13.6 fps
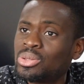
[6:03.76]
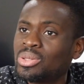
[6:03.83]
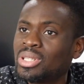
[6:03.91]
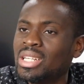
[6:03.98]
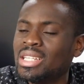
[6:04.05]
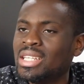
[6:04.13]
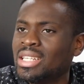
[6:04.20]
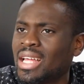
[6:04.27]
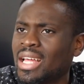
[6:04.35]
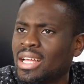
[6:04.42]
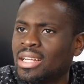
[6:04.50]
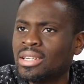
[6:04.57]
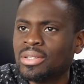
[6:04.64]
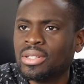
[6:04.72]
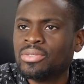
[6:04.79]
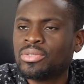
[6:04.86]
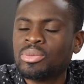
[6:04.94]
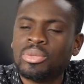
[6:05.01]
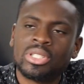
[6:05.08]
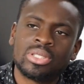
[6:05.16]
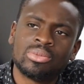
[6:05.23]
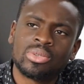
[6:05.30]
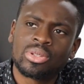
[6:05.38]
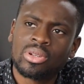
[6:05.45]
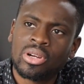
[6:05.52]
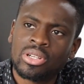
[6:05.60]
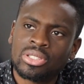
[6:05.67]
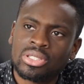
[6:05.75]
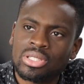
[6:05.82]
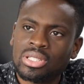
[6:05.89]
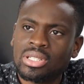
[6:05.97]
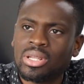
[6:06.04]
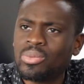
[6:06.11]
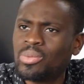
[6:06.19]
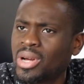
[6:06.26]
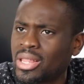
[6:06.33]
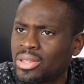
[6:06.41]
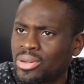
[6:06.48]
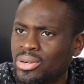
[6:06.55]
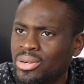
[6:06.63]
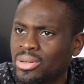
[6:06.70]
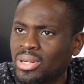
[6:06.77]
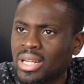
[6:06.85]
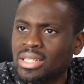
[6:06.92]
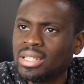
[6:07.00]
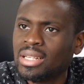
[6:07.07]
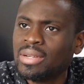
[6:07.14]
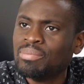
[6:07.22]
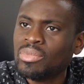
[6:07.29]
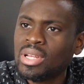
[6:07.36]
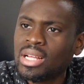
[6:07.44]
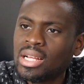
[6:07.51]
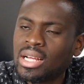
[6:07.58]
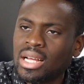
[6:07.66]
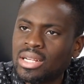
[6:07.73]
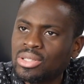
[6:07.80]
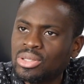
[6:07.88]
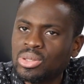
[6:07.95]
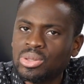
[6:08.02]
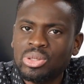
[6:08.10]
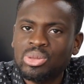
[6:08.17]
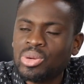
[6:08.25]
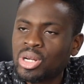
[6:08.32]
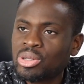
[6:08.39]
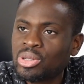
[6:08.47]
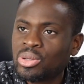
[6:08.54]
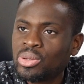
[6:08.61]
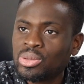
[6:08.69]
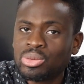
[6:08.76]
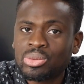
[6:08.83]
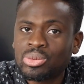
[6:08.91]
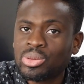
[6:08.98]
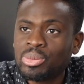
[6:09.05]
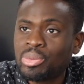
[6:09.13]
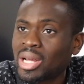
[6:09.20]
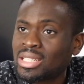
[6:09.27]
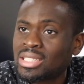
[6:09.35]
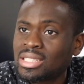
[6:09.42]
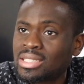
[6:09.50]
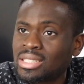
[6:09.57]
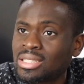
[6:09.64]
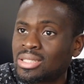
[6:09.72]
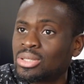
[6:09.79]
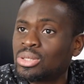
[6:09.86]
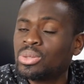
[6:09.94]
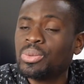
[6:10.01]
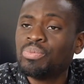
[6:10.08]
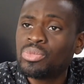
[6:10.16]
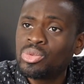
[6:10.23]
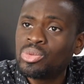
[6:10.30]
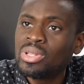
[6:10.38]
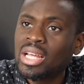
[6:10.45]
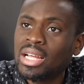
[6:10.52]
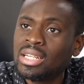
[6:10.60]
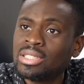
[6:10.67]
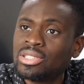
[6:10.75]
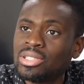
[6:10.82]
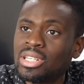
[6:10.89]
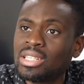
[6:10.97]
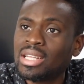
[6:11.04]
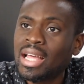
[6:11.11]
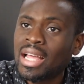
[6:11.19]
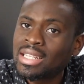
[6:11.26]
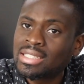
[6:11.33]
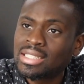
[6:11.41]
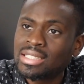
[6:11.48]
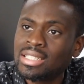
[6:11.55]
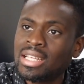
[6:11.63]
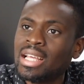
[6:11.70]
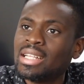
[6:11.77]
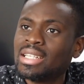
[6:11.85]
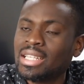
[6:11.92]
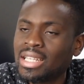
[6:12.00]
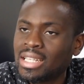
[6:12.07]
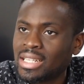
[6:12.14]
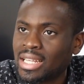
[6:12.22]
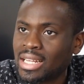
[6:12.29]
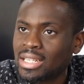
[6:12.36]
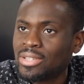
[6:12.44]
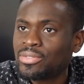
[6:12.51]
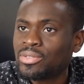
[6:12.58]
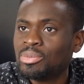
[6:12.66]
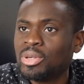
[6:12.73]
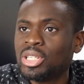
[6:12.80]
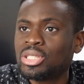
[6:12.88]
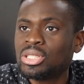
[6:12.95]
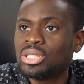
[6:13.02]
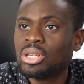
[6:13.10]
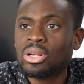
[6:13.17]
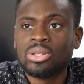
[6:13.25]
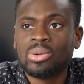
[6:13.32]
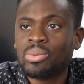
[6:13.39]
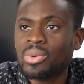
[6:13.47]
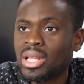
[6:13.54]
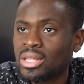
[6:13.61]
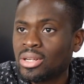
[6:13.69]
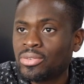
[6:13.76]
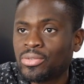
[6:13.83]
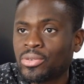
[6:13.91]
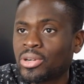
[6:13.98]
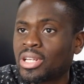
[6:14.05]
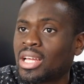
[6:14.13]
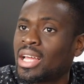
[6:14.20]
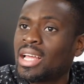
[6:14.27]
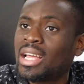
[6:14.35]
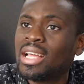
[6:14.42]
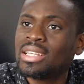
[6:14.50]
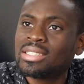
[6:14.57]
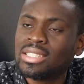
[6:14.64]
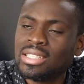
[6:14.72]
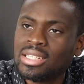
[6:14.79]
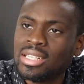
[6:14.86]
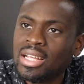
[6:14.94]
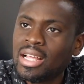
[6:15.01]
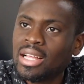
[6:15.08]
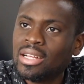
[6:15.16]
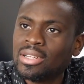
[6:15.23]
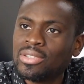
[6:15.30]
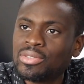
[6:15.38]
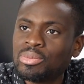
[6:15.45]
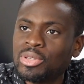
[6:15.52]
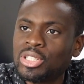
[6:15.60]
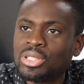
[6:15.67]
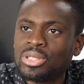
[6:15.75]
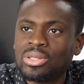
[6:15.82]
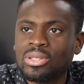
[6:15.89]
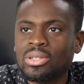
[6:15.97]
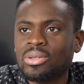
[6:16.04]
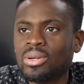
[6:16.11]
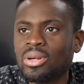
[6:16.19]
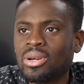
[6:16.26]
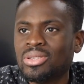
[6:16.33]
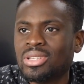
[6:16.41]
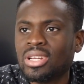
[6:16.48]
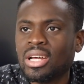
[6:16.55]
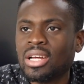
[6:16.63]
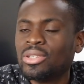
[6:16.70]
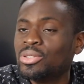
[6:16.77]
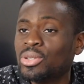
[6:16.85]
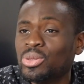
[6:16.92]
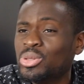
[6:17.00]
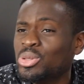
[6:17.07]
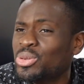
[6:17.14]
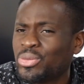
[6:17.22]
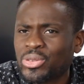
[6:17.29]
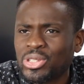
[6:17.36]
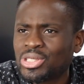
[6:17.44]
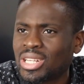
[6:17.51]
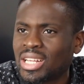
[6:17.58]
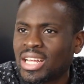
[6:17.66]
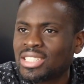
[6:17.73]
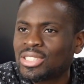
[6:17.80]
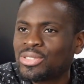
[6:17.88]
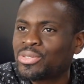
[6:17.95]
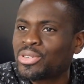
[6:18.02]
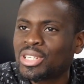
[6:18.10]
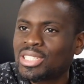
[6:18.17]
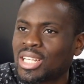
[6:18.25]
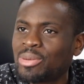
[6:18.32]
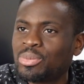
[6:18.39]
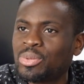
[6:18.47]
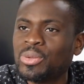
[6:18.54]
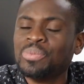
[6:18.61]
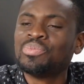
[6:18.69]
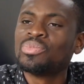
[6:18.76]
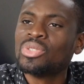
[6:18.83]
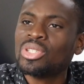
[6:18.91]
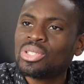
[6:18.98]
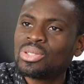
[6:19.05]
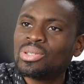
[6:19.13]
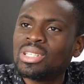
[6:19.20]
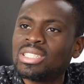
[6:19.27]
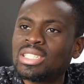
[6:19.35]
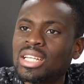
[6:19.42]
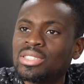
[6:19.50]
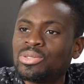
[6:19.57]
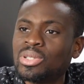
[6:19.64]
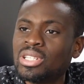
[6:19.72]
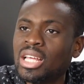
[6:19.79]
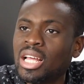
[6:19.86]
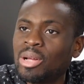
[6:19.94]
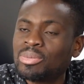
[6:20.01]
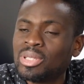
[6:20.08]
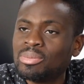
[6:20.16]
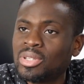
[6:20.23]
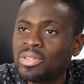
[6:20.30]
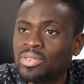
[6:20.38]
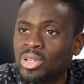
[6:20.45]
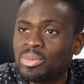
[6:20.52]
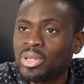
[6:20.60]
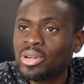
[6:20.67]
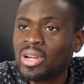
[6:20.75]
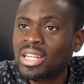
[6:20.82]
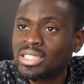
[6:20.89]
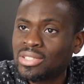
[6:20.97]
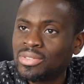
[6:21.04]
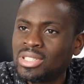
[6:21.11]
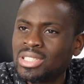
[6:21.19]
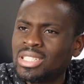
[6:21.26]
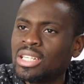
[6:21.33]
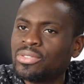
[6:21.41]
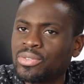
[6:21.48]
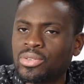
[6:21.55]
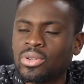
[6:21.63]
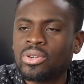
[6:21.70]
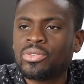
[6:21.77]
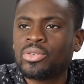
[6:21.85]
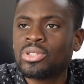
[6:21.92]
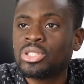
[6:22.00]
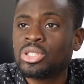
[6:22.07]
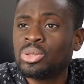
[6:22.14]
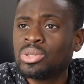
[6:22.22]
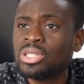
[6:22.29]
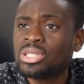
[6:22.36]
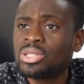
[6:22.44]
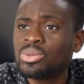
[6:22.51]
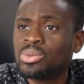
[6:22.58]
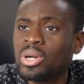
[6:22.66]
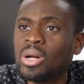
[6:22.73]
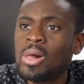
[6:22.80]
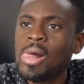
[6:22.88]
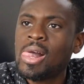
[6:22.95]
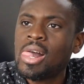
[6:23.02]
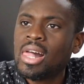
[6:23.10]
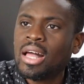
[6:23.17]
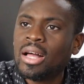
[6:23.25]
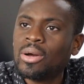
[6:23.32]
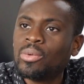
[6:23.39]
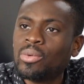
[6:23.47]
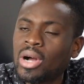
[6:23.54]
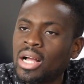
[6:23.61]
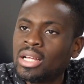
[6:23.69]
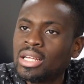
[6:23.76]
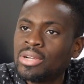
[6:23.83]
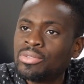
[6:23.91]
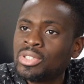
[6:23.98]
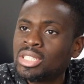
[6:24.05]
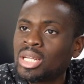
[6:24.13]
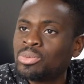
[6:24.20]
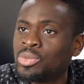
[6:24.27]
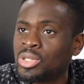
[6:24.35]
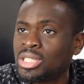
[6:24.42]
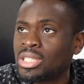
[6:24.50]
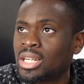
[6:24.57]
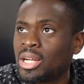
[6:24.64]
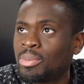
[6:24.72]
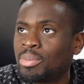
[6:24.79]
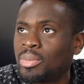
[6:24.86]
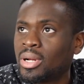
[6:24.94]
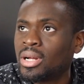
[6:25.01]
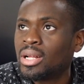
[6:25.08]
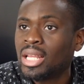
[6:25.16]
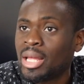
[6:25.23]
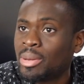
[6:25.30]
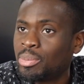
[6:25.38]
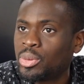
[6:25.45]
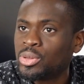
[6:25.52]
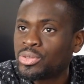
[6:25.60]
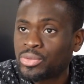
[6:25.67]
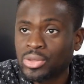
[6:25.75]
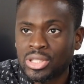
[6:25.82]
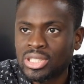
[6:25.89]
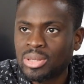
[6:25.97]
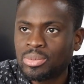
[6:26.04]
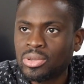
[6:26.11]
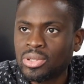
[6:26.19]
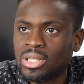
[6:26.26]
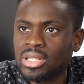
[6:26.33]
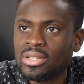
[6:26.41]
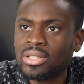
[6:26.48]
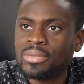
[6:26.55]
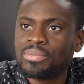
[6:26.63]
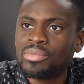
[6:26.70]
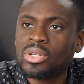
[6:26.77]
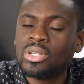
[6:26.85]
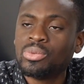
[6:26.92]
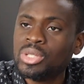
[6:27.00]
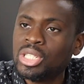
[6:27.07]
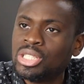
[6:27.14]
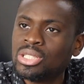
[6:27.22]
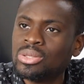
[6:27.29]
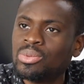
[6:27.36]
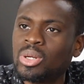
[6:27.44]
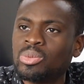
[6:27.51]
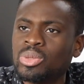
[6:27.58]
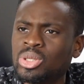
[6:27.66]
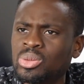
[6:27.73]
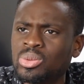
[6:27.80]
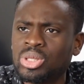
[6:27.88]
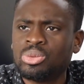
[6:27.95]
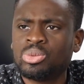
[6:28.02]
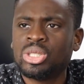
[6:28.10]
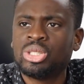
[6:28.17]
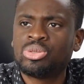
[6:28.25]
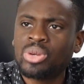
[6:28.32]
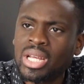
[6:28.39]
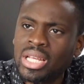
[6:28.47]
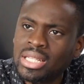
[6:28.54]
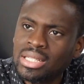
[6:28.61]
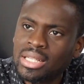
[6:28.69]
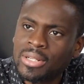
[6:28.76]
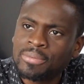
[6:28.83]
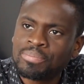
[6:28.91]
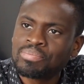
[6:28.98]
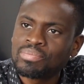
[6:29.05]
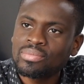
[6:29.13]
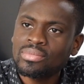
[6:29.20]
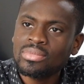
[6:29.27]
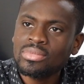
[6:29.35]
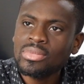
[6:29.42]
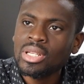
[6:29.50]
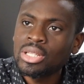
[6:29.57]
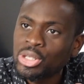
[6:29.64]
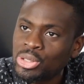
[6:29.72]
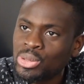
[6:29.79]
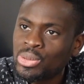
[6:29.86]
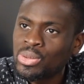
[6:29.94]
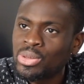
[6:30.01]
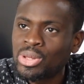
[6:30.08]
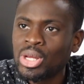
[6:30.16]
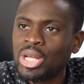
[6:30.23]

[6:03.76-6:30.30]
so they need information with regard to the weather and new agricultural practices. So through that internet access, they can get information on the weather forecast and information around the new fertilizers, for example. So this has really helped them develop their activity, and for the students as well. Every time we set up a lamppost, for example, in a region, what we do is we train the youth